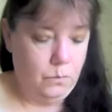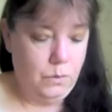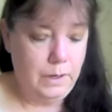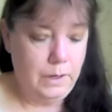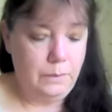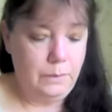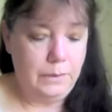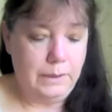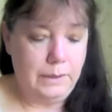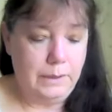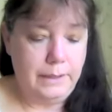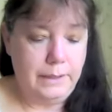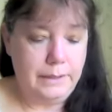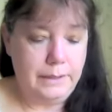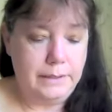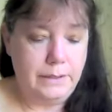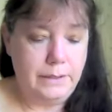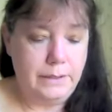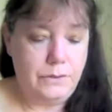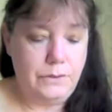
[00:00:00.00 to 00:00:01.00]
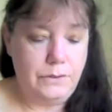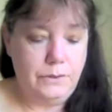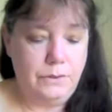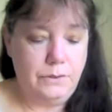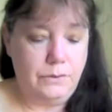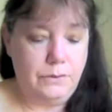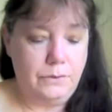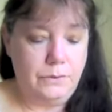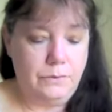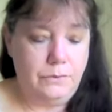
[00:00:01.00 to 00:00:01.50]
I would like to
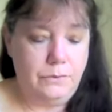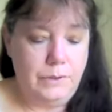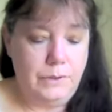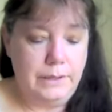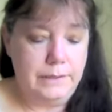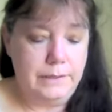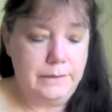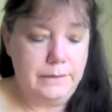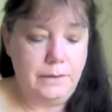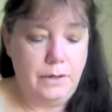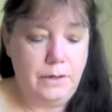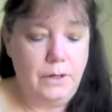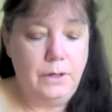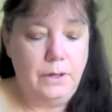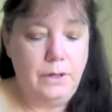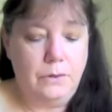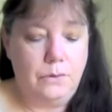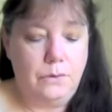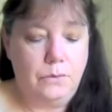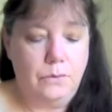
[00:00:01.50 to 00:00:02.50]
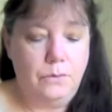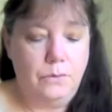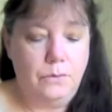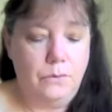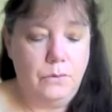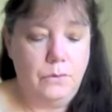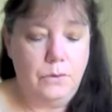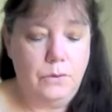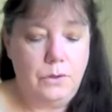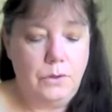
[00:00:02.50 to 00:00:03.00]
do is know
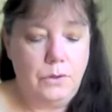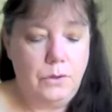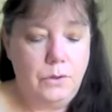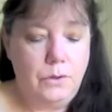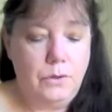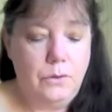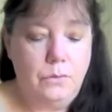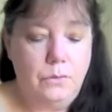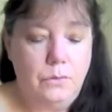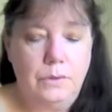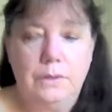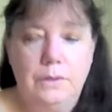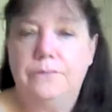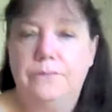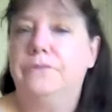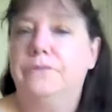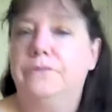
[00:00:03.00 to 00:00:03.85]
when